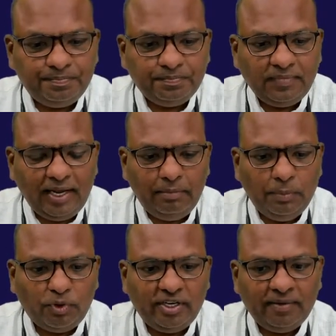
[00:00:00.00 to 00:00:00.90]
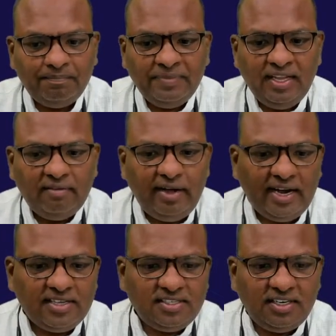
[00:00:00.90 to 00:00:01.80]
Got the point.
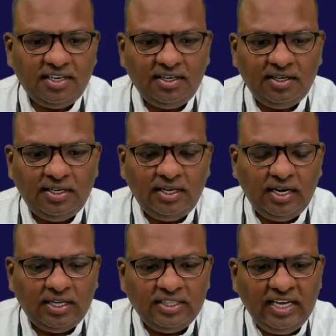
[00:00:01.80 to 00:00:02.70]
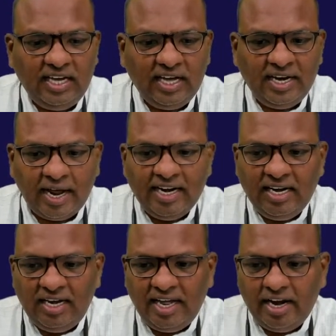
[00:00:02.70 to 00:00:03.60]
Whereas the
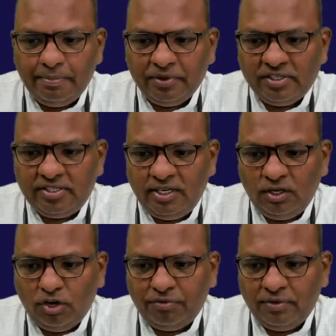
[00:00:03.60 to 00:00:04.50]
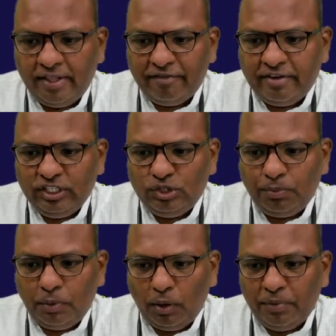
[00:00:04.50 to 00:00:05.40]
98% of the French
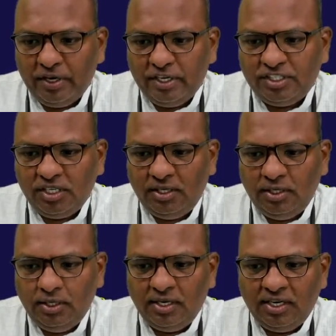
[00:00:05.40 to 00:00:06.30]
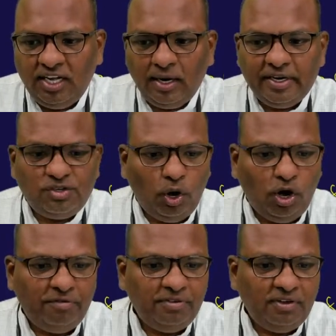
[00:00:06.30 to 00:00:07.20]
population comprised
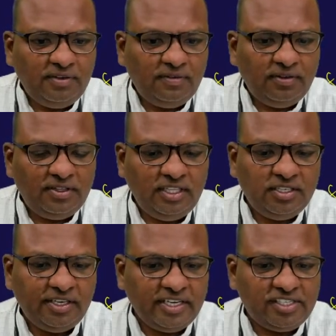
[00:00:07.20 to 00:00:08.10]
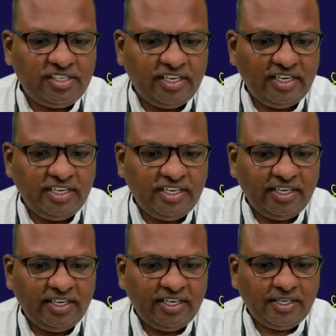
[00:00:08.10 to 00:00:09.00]
of the third estate.
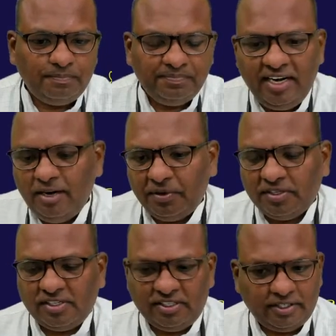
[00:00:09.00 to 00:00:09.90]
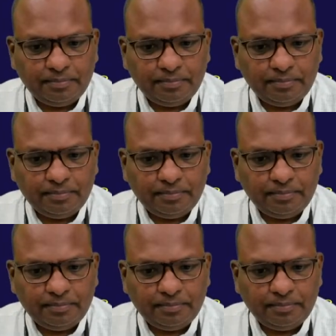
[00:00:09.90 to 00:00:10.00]
98%.